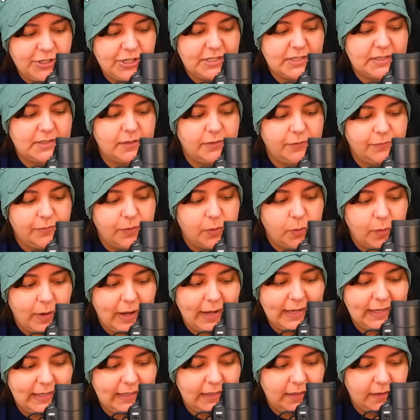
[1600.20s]
just
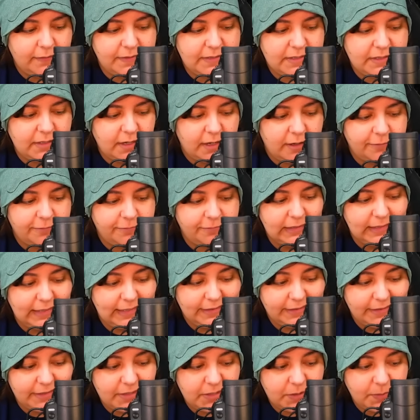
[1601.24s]
variety of stuff
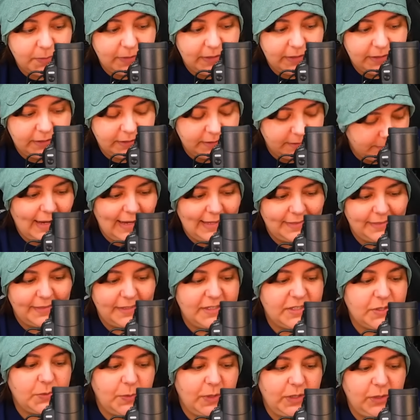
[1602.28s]
like this one and
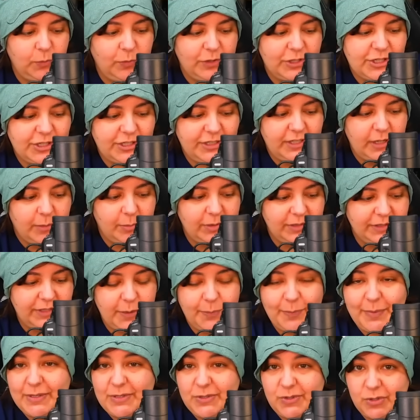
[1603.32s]
this one, which doubled
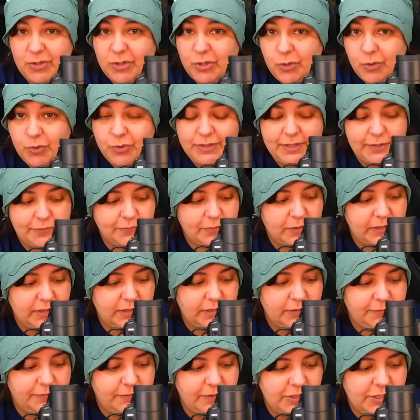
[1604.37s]
up as 2
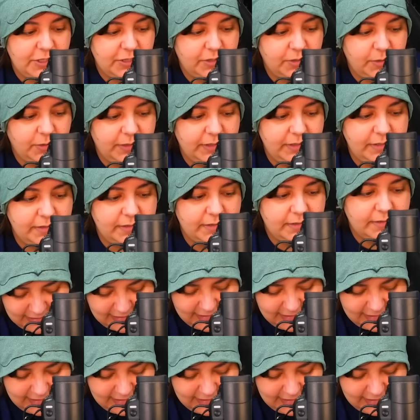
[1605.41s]
different fidget toys.